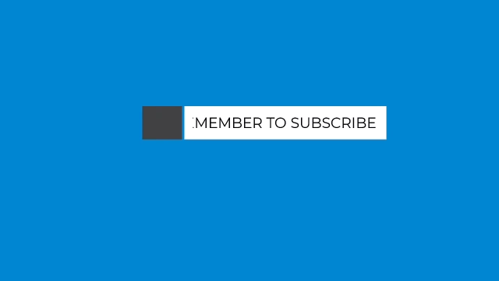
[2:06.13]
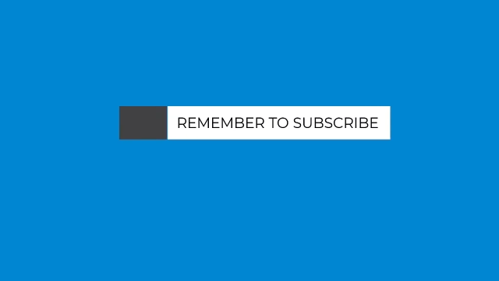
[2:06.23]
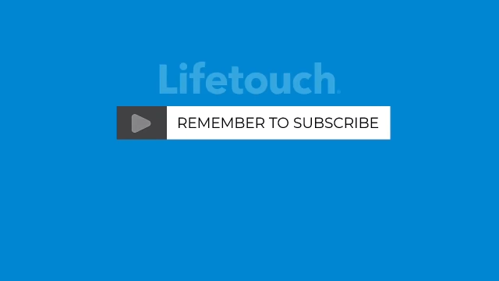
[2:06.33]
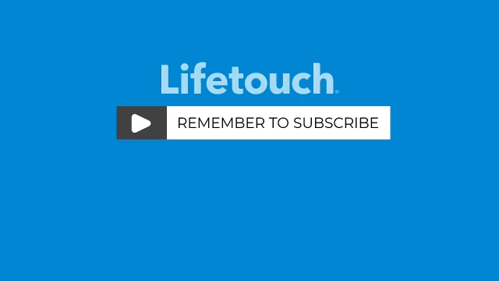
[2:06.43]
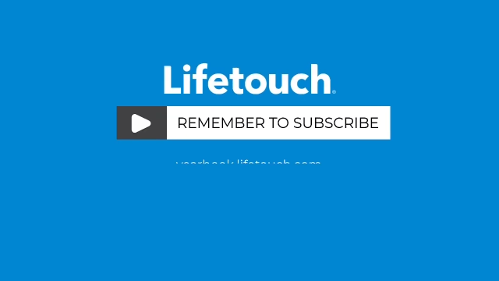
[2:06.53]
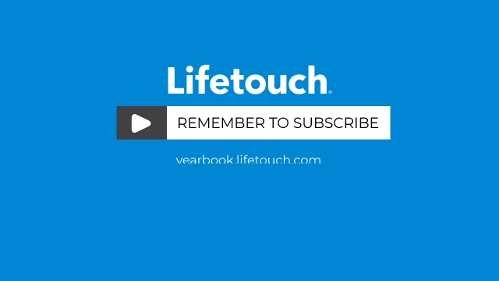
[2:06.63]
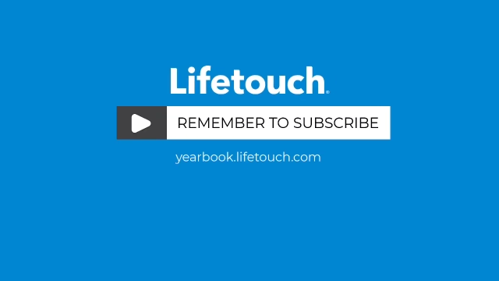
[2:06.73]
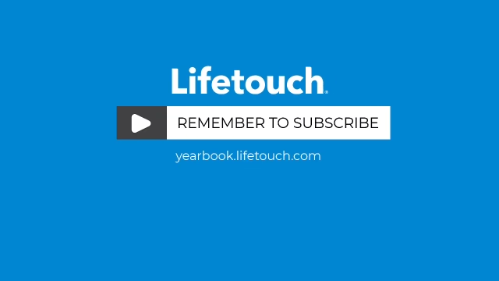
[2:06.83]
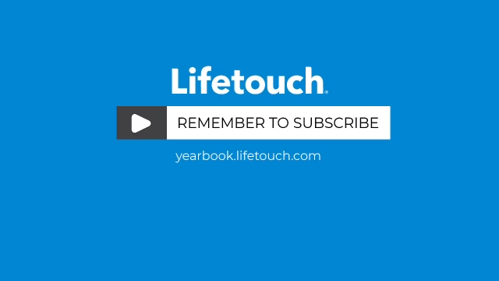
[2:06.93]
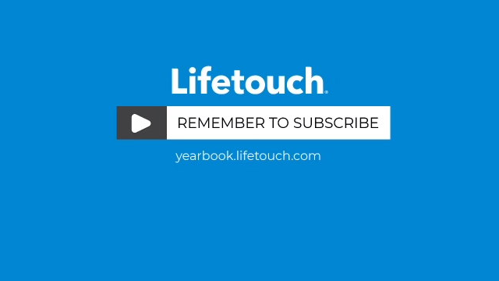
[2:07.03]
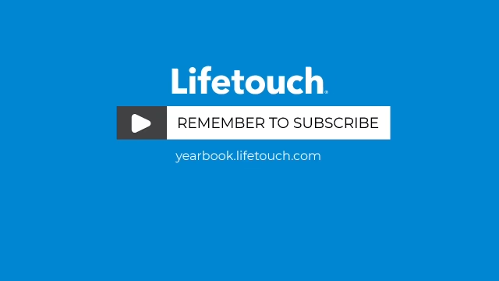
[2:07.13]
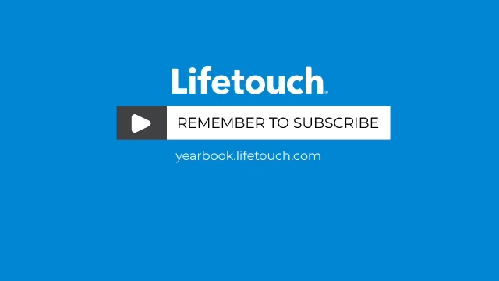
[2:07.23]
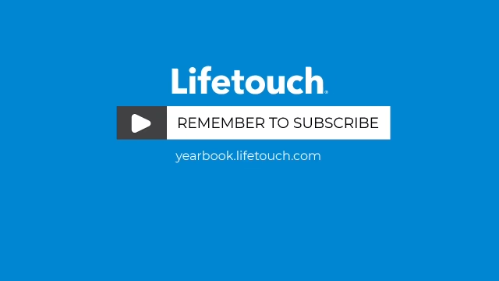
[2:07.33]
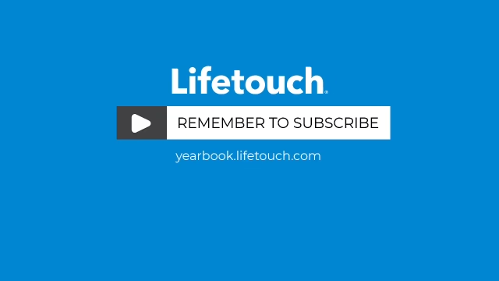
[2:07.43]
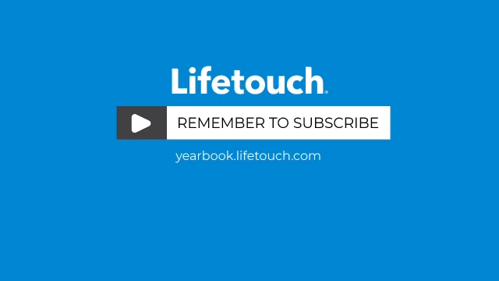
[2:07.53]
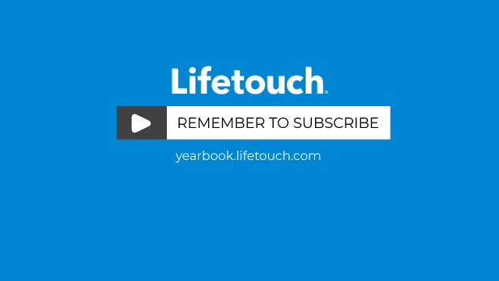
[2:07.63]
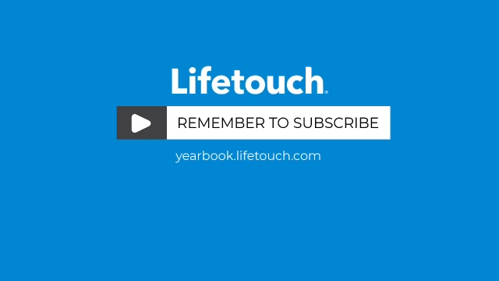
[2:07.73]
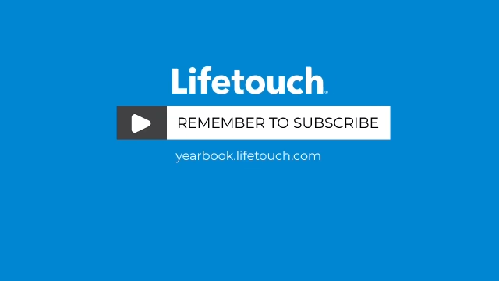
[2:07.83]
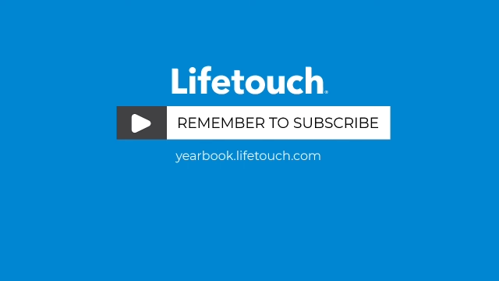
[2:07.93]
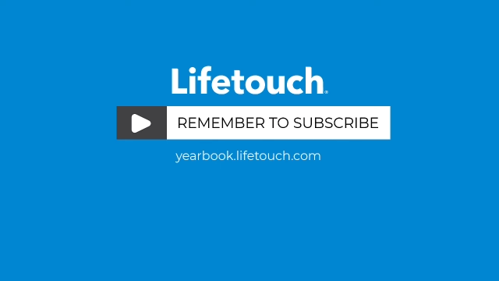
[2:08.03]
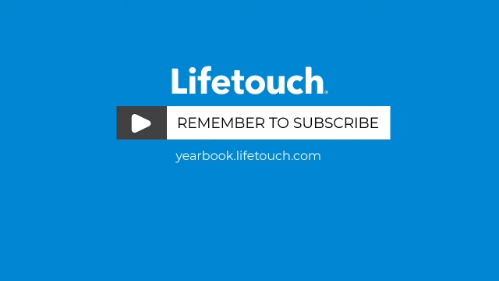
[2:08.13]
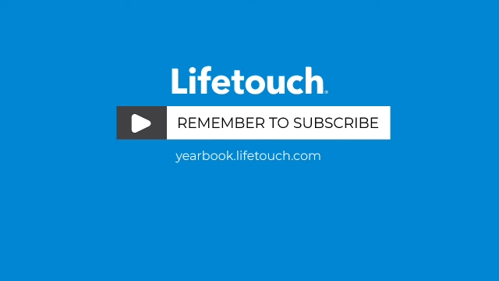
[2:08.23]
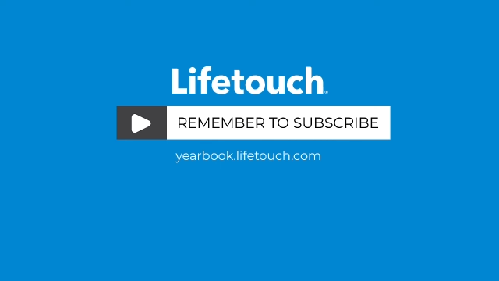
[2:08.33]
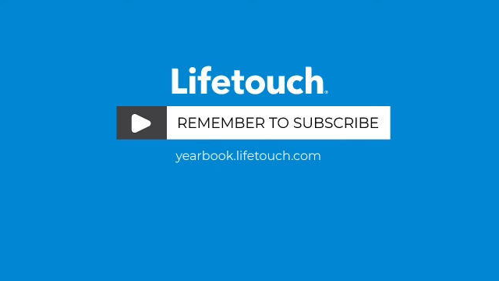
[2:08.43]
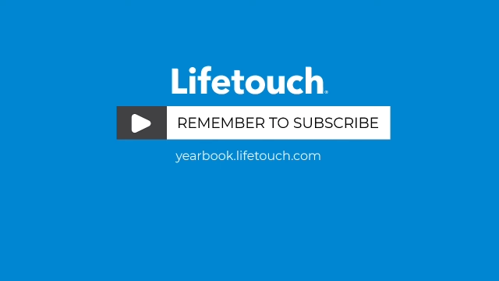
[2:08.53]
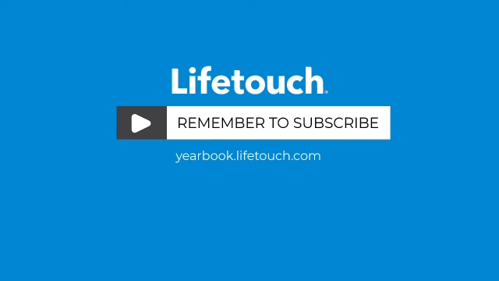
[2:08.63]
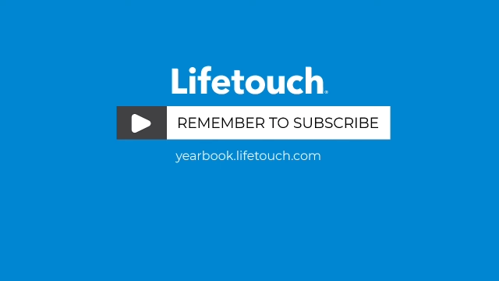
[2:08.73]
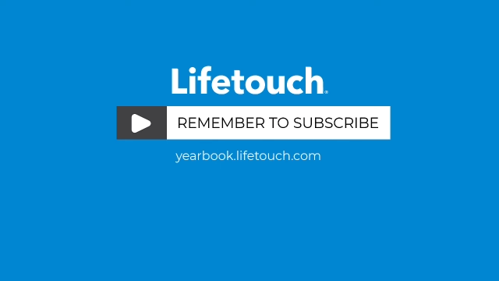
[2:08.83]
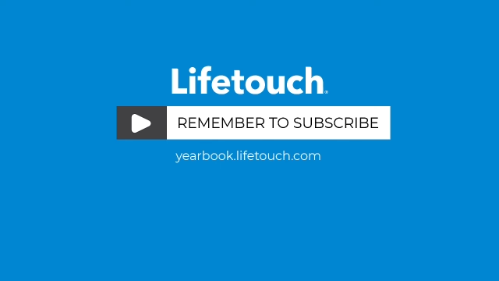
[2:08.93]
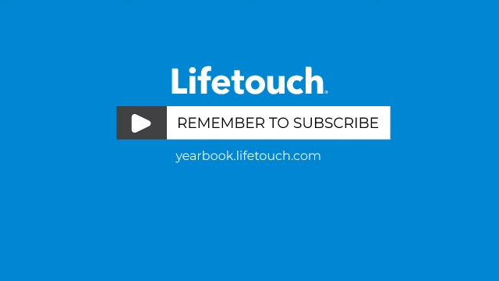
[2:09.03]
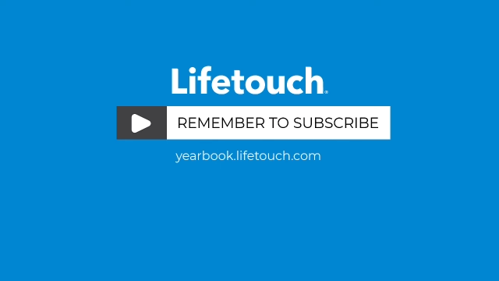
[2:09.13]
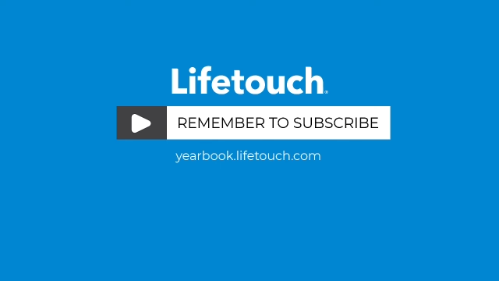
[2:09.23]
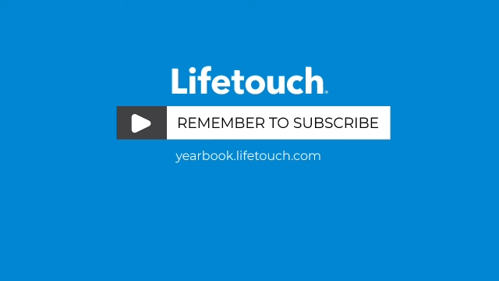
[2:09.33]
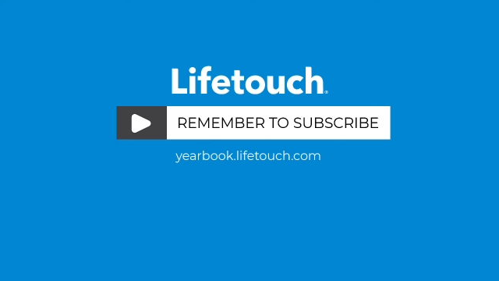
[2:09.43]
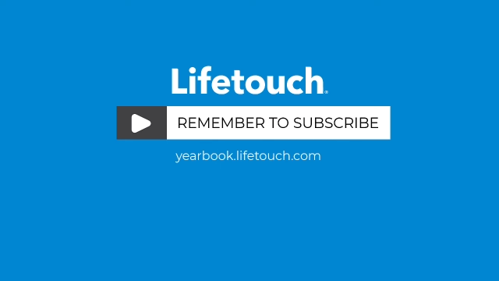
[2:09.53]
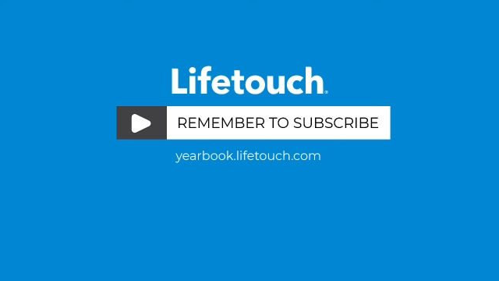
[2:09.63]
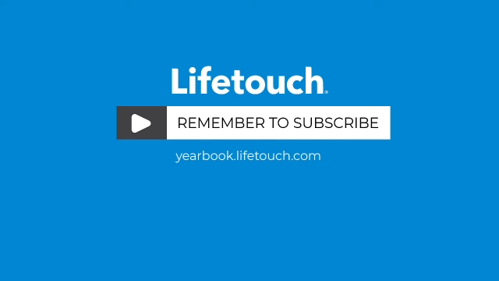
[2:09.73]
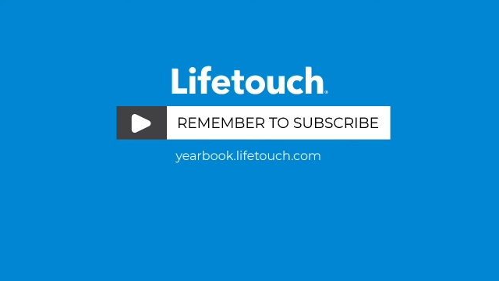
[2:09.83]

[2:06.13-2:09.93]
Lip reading: (no speaker visible)